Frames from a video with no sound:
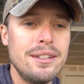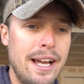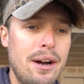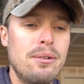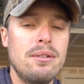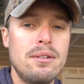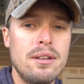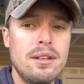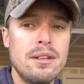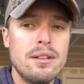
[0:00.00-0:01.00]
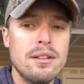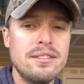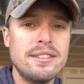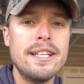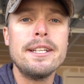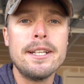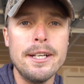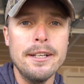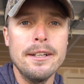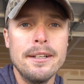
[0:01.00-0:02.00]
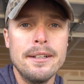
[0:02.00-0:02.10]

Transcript: Now, let's get to cutting.